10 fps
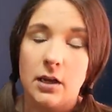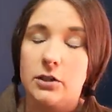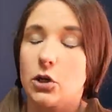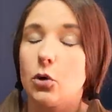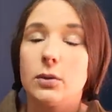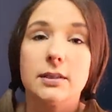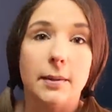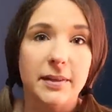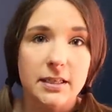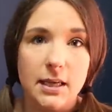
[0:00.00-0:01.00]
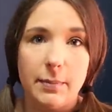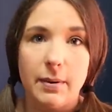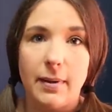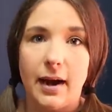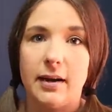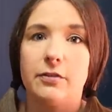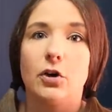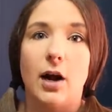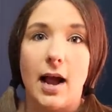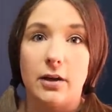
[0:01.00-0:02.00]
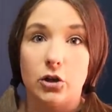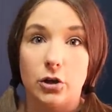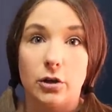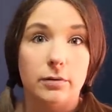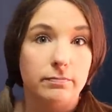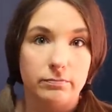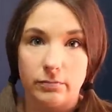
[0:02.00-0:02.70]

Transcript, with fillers: So something to keep in mind if you're at your